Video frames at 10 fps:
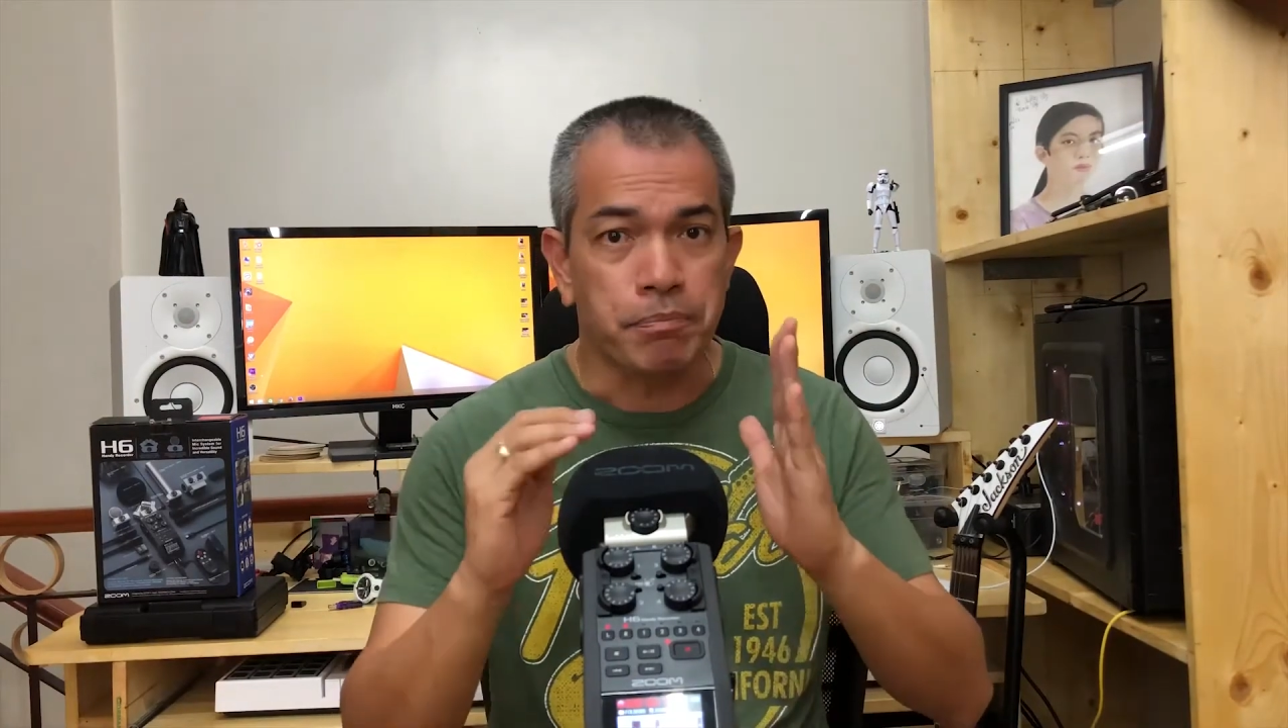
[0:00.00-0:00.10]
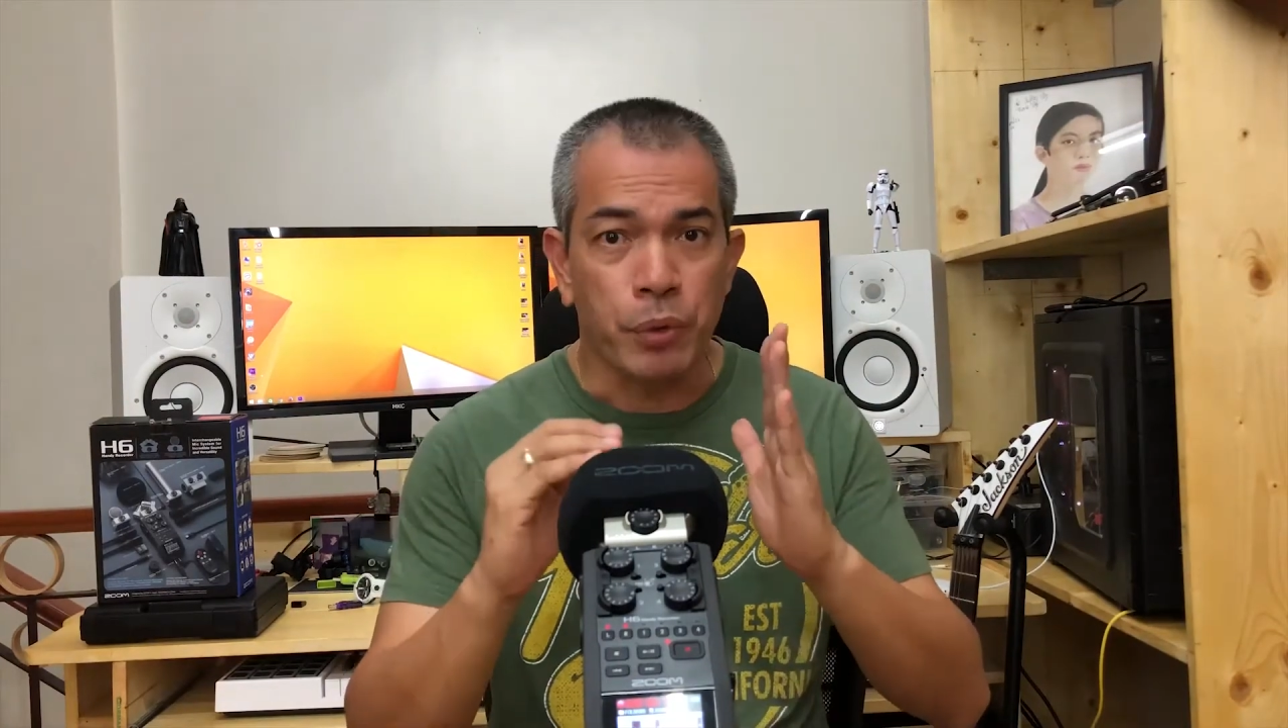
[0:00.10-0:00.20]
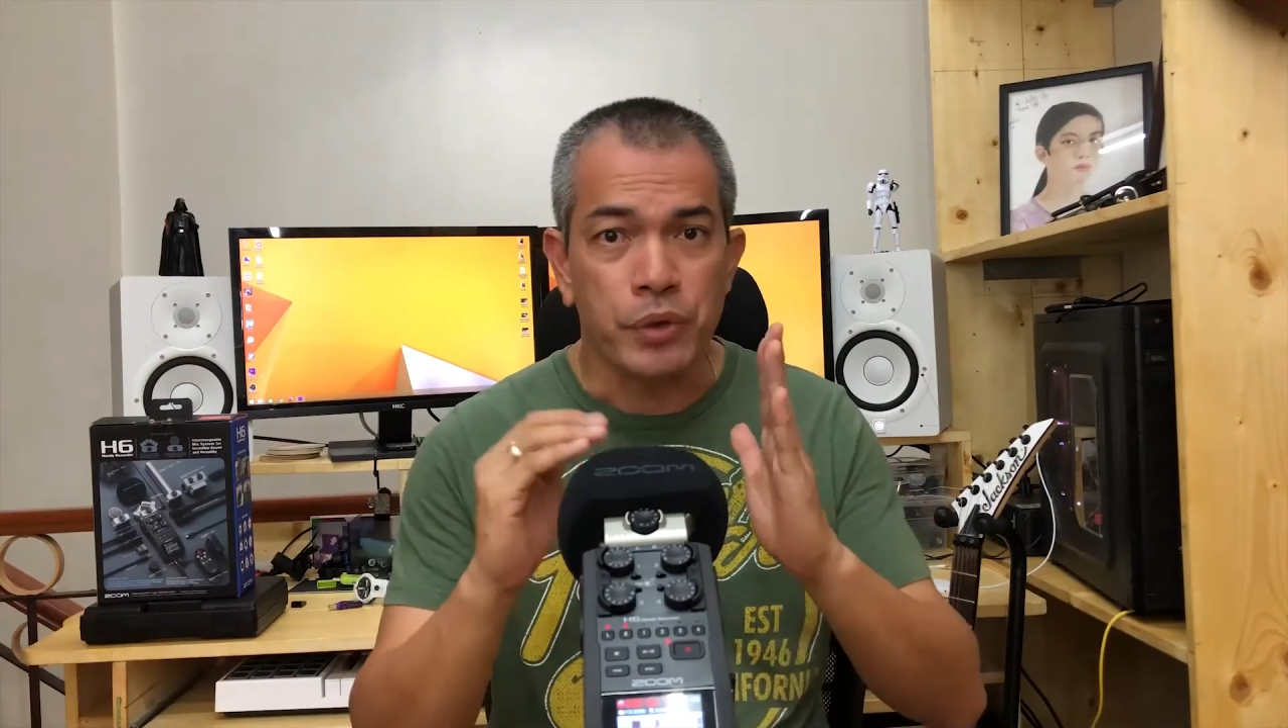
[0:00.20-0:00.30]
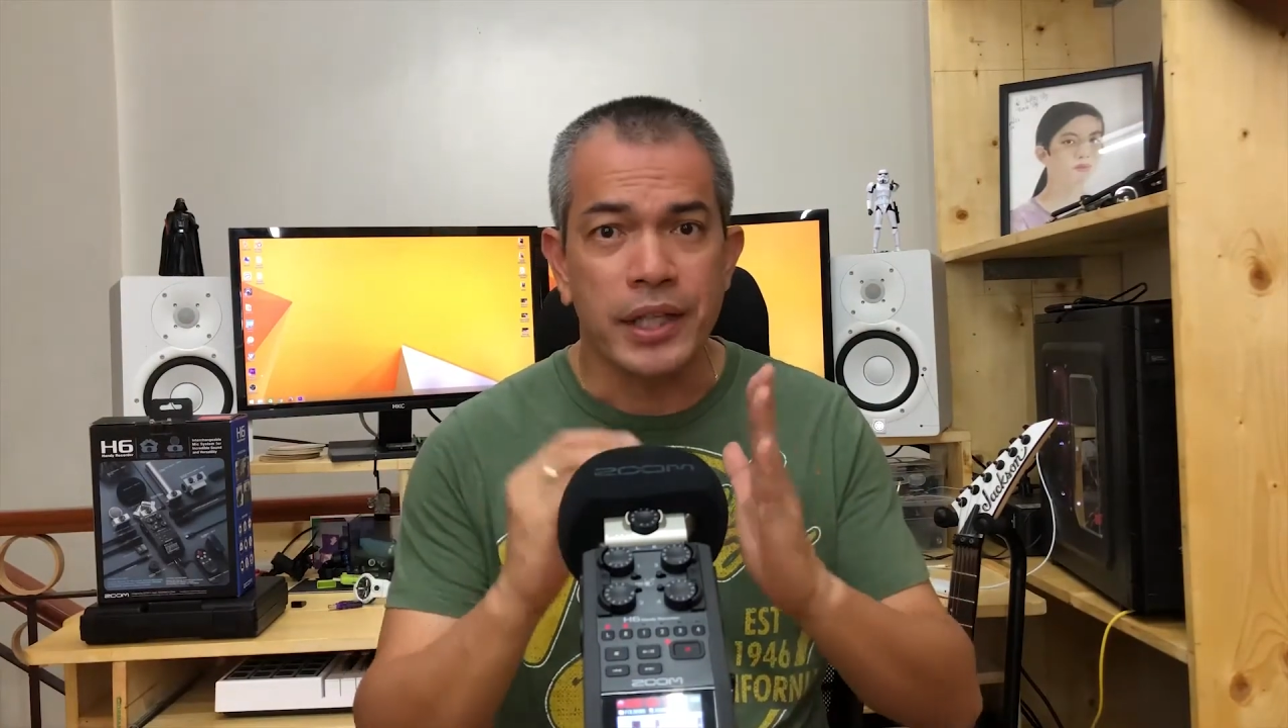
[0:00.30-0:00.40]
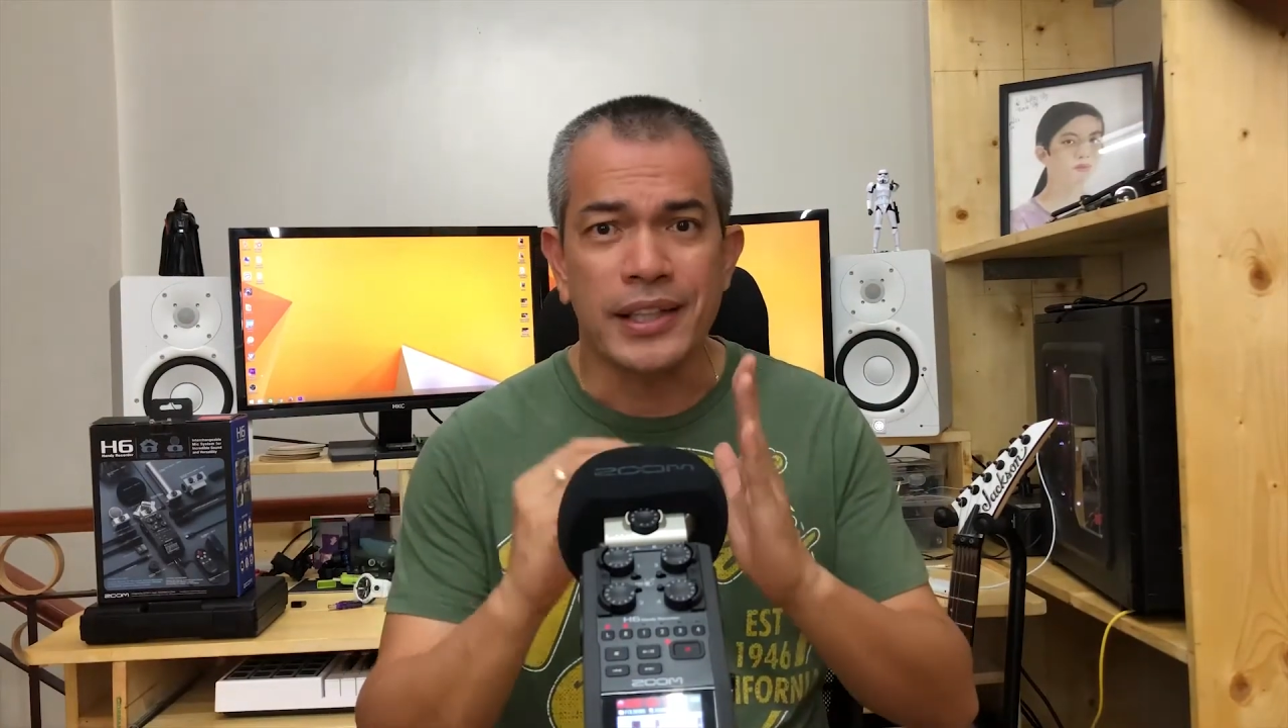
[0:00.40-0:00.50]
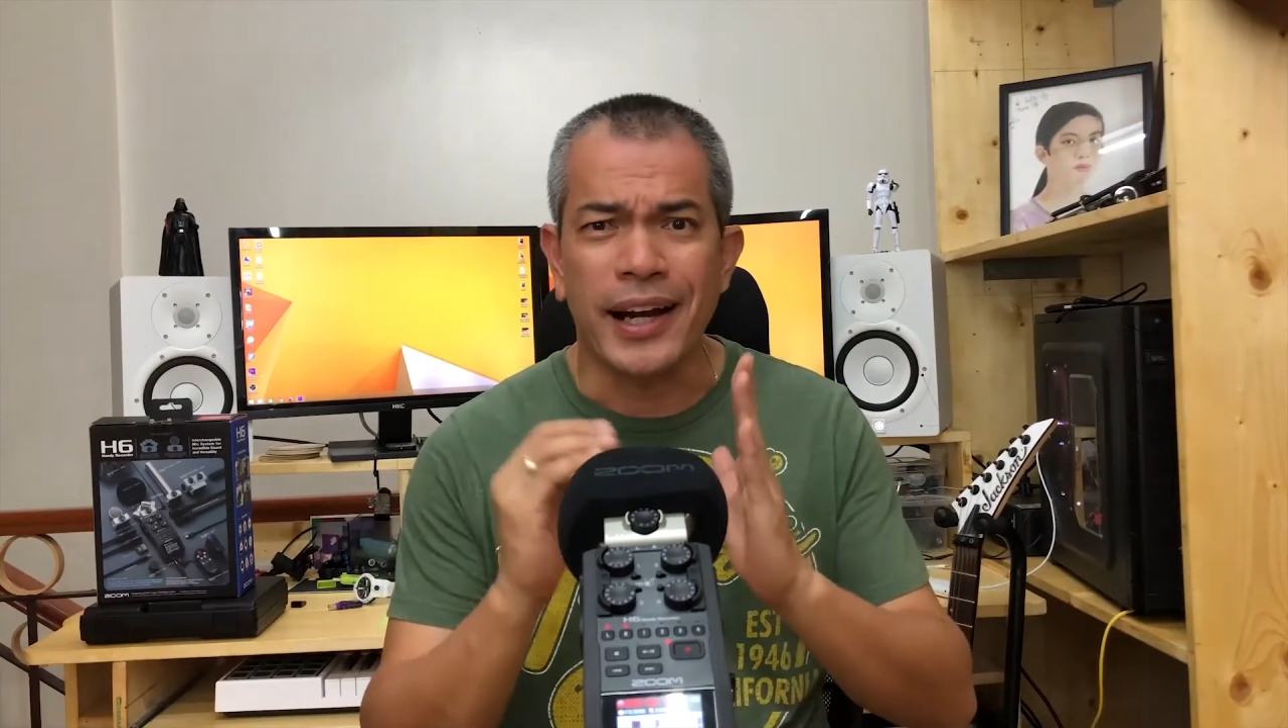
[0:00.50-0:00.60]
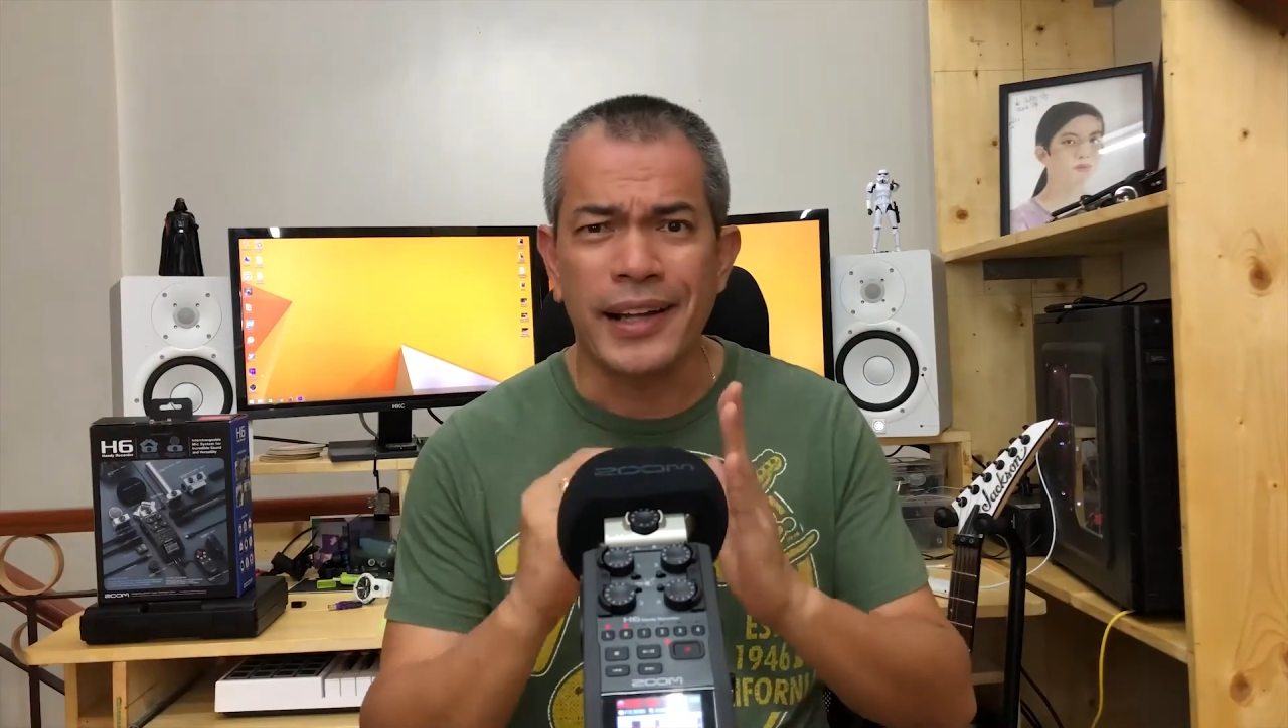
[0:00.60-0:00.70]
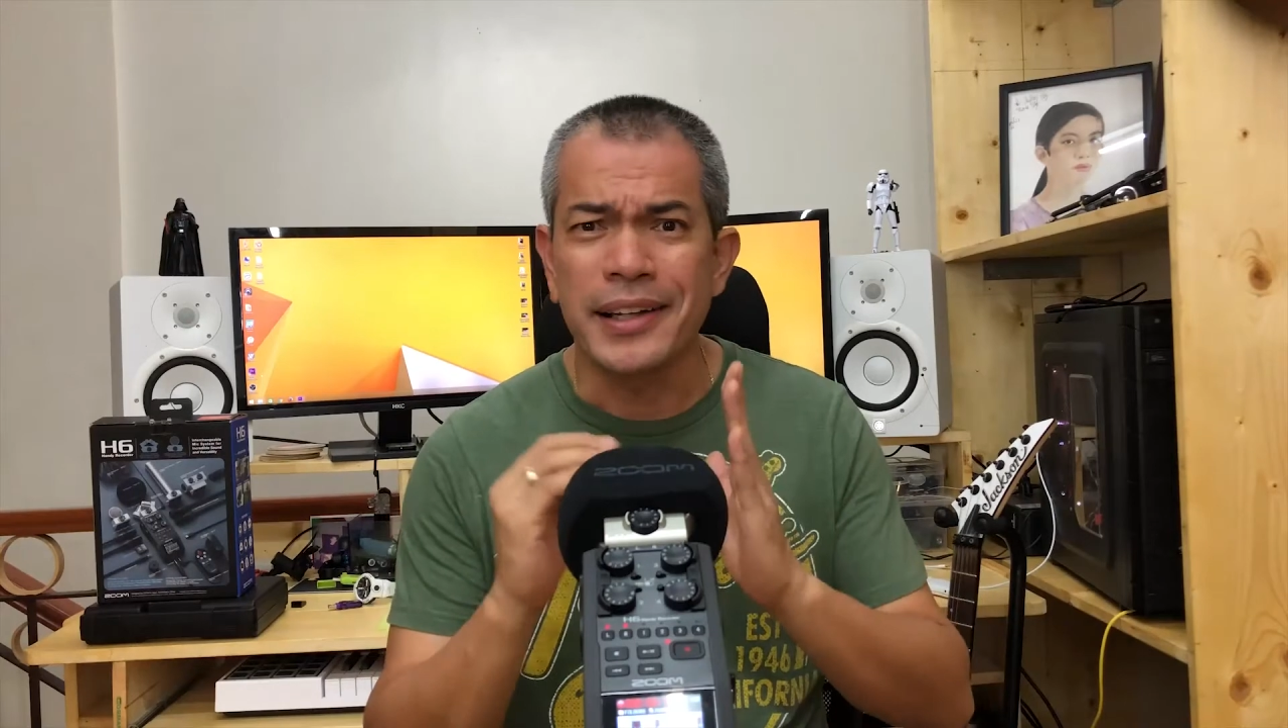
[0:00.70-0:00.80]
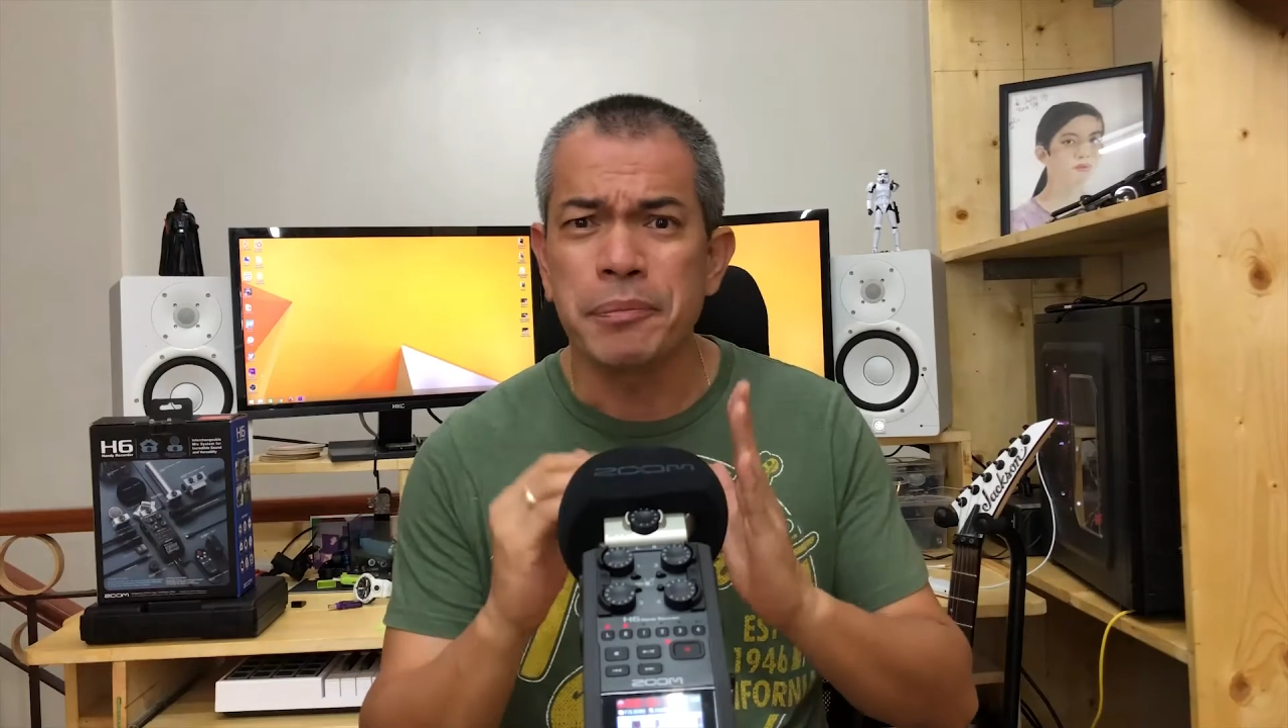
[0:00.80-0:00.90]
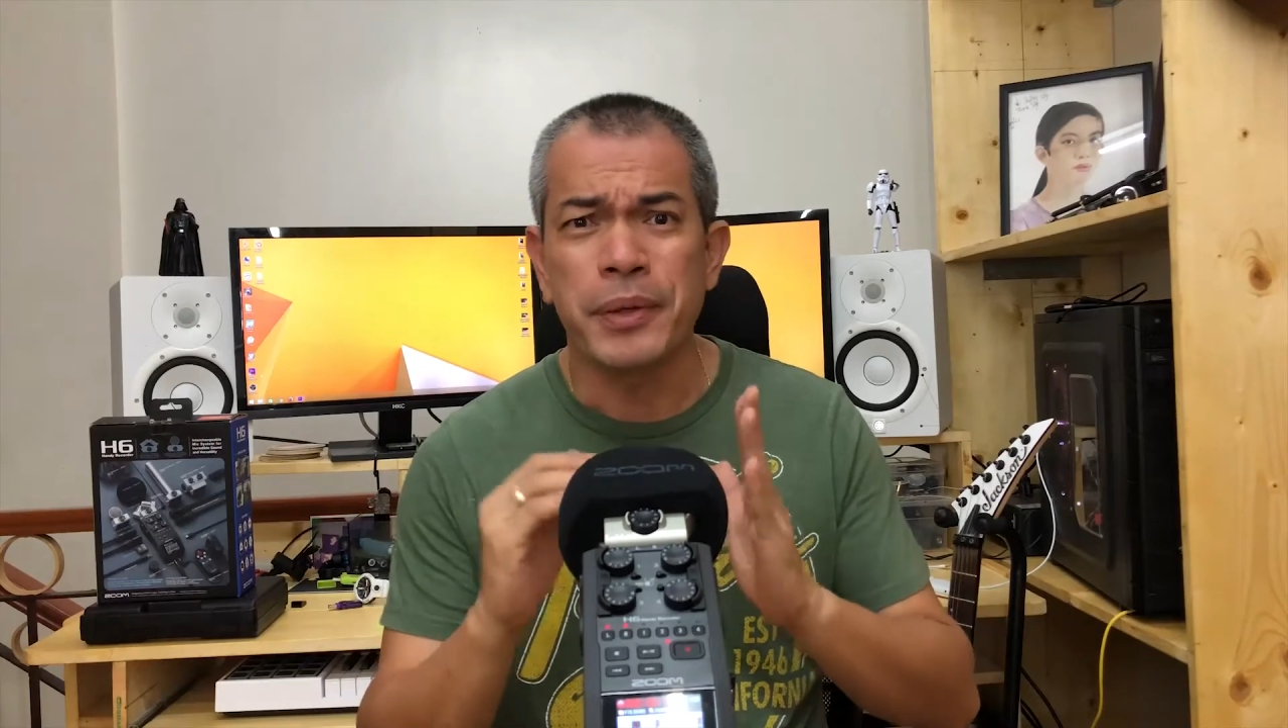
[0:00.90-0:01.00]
put that a little